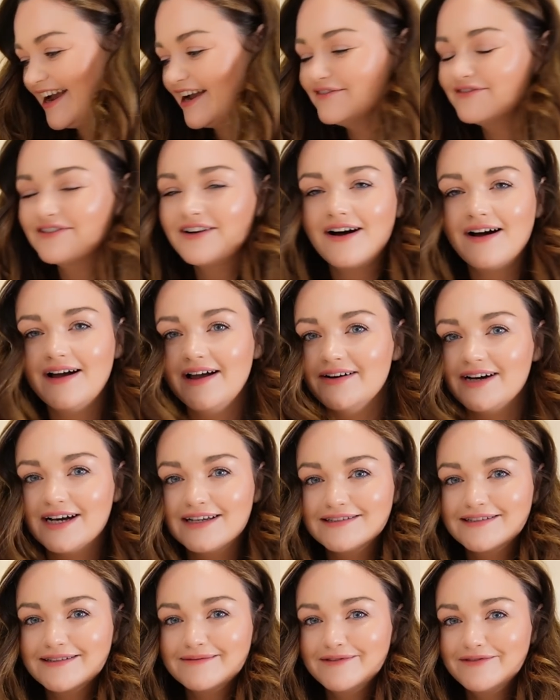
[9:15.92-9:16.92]
I forgot how
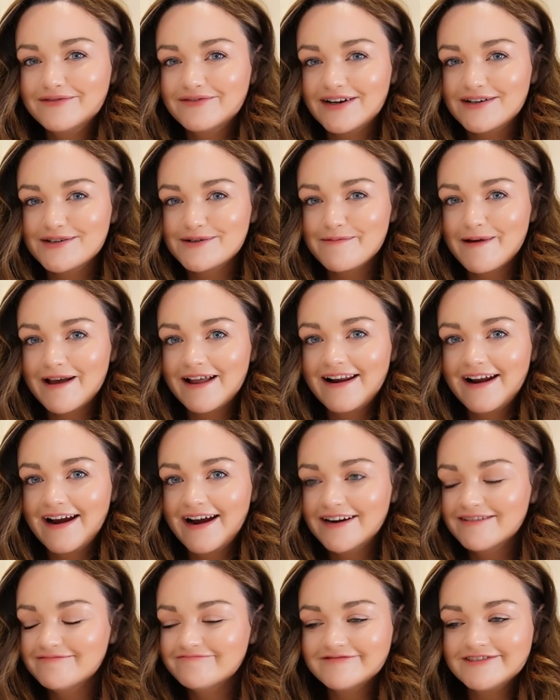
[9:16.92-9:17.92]
handsome the fridge men
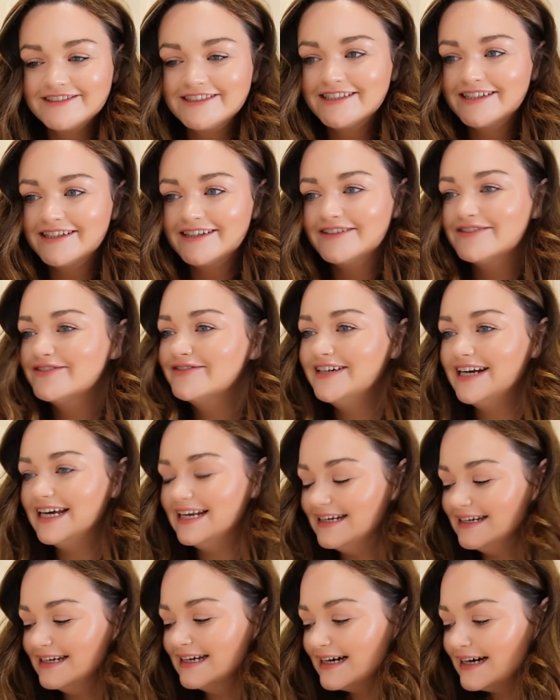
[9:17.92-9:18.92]
are. Ooh la
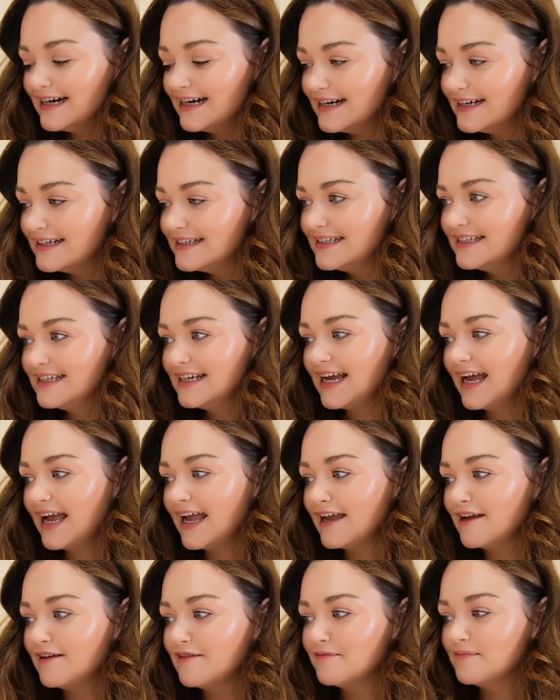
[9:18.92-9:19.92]
la.
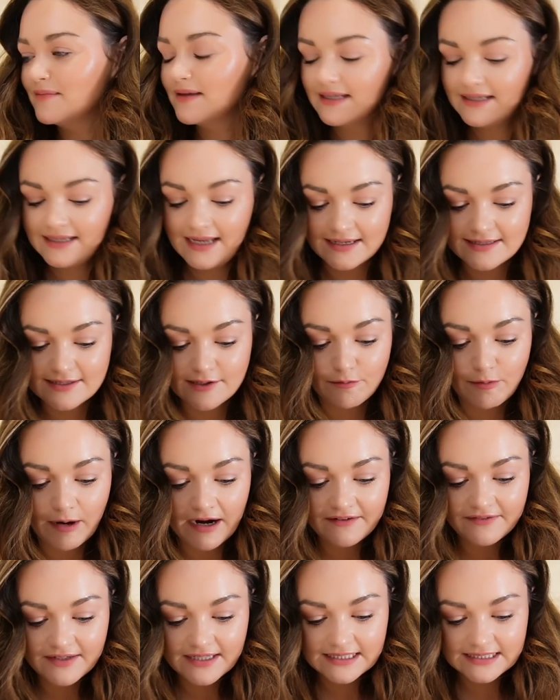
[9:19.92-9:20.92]
Um, yeah, so
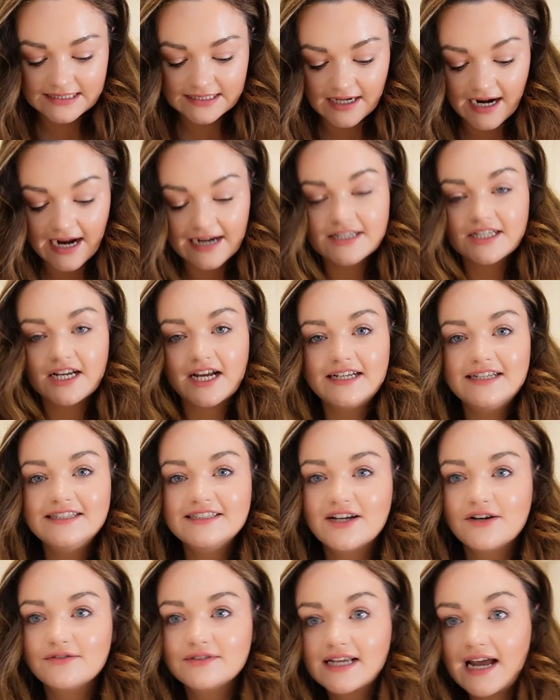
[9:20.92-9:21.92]
breakfast. Actually, I need
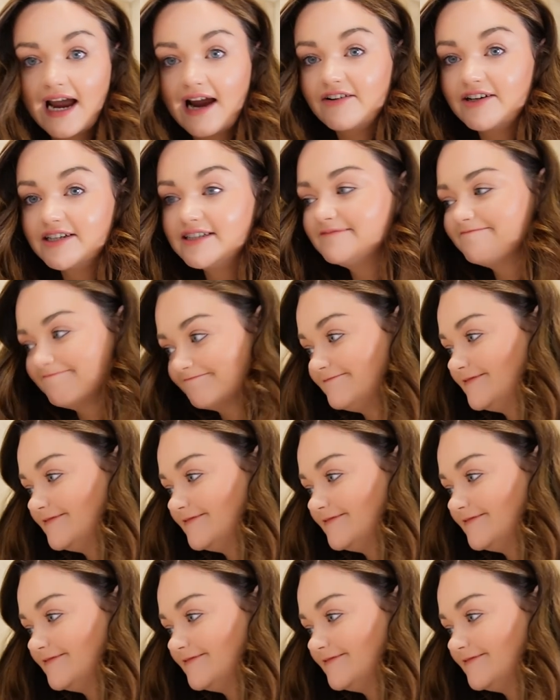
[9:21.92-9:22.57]
to go to Karen.